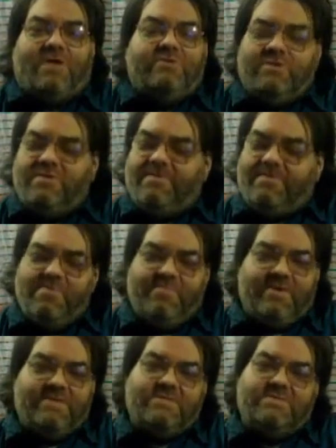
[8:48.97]
To the few
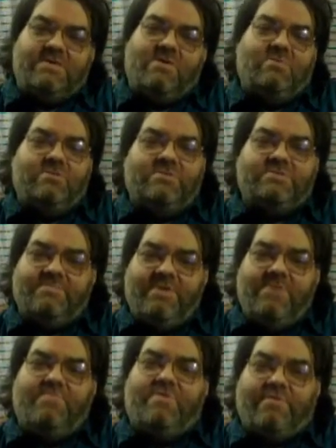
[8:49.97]
business owners and
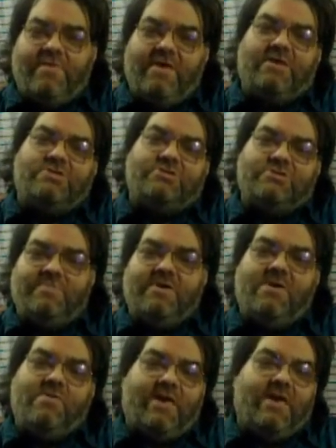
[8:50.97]
people that think it should be
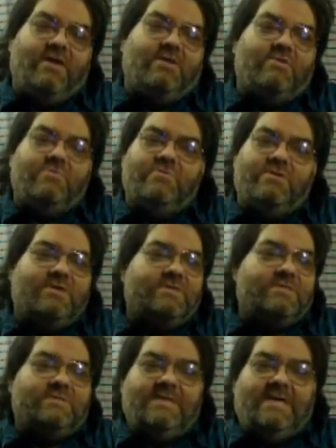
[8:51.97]
okay to do
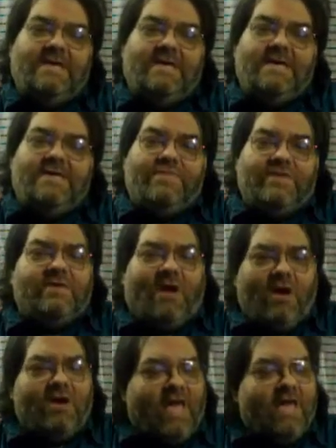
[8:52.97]
this, that
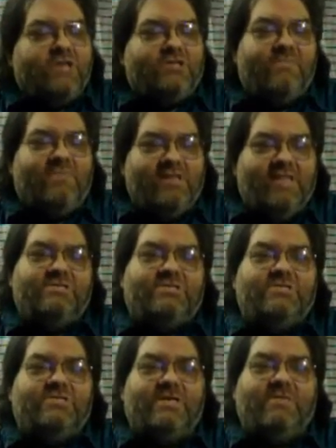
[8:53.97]
aren't actually
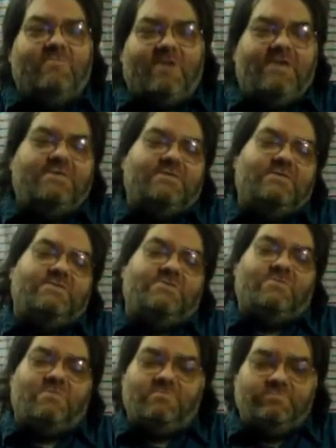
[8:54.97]
maliciously racist
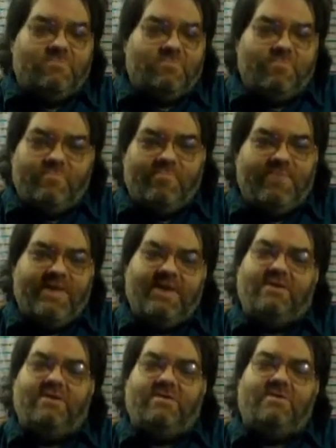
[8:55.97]
or
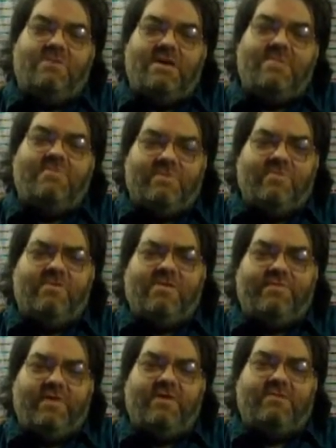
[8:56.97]
bigoted or whatever, that
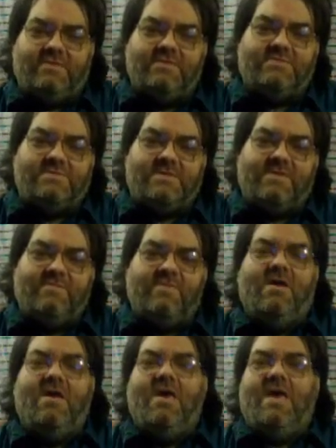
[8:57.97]
really think that this is a
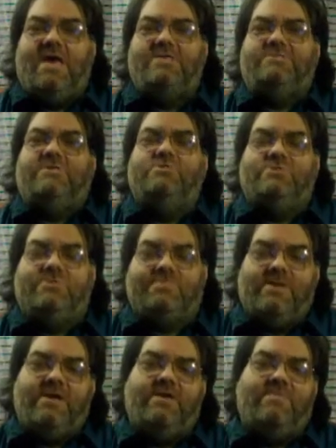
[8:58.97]
social
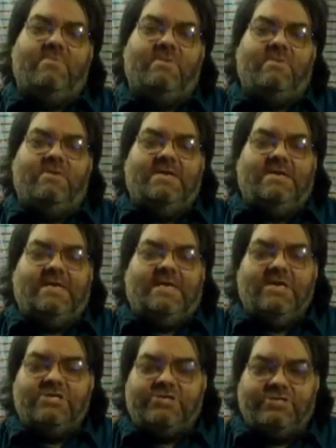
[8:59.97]
freedom
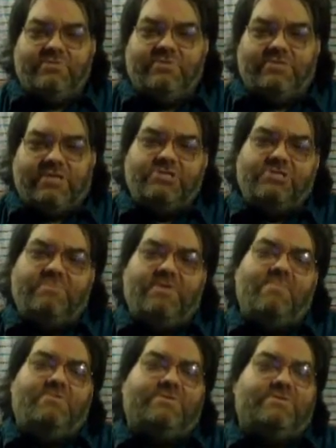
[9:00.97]
issue, that they should be
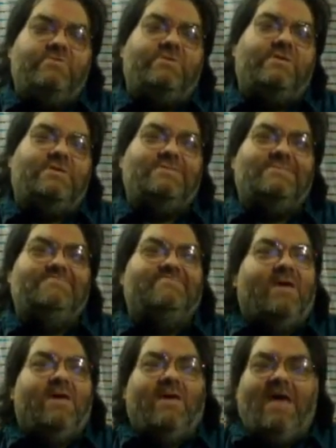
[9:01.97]
able to do this,
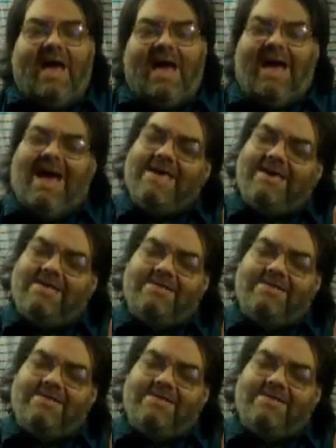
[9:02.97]
I can